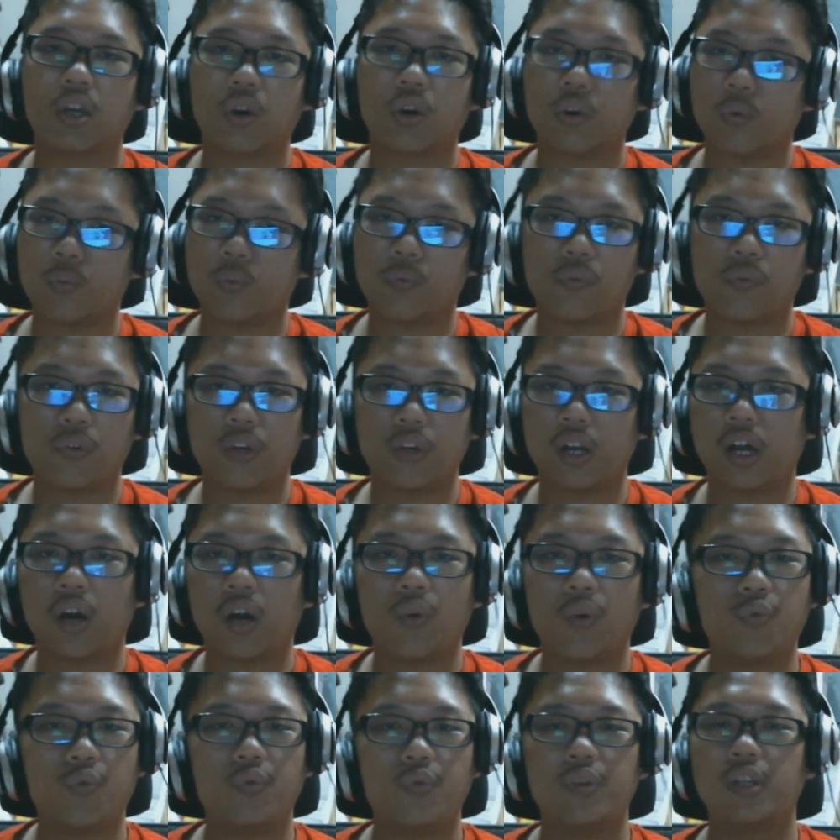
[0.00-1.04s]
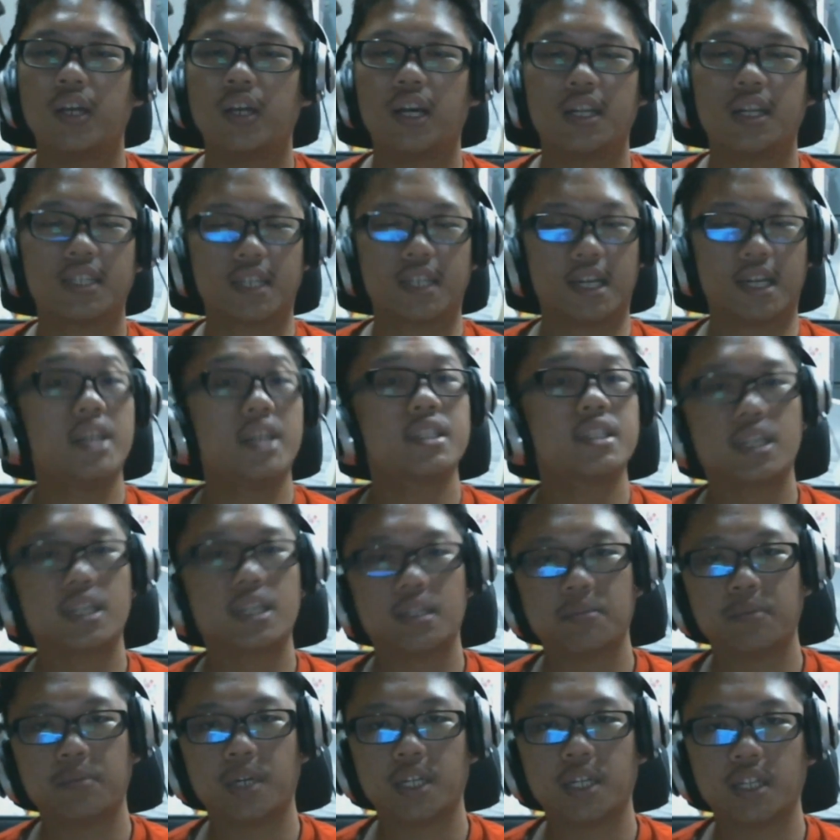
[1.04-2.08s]
Hopefully I can get
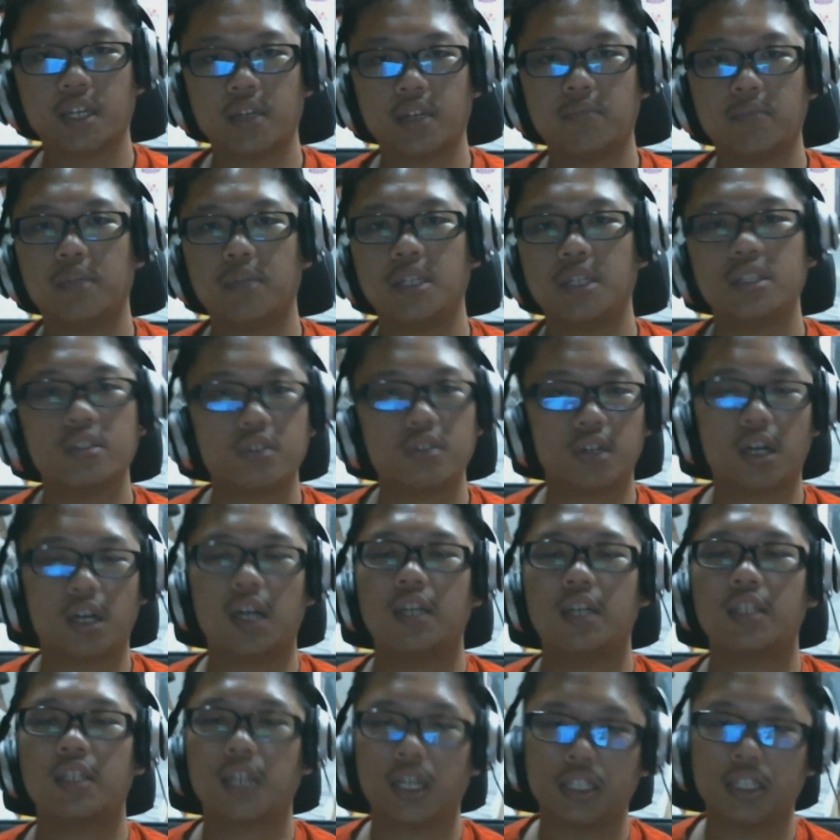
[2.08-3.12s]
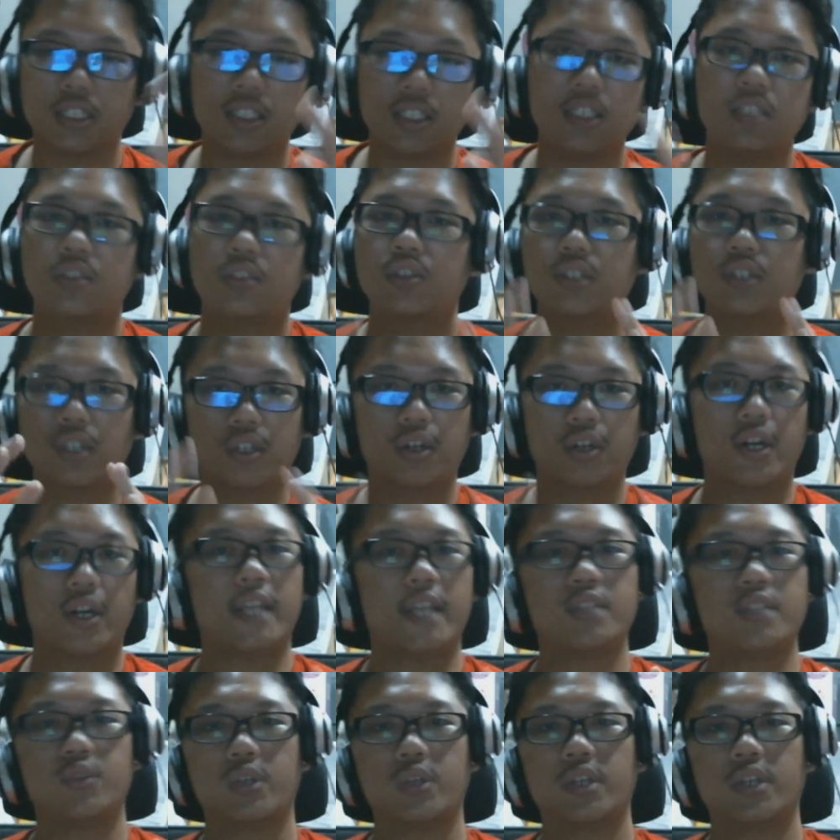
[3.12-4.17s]
it by then, but you know, I need to
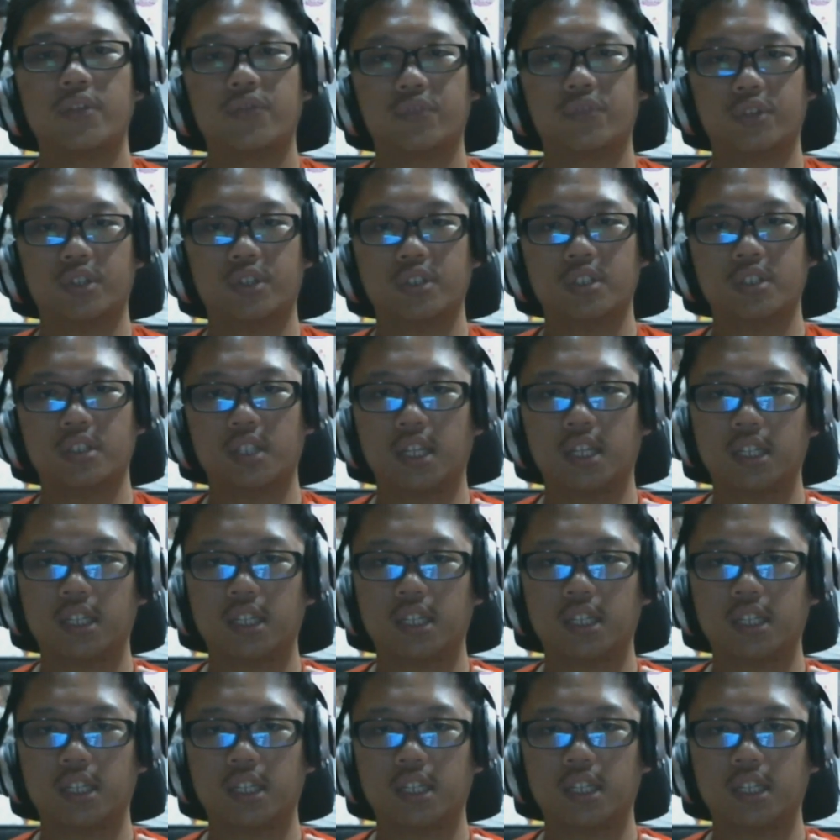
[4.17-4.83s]
graduate first.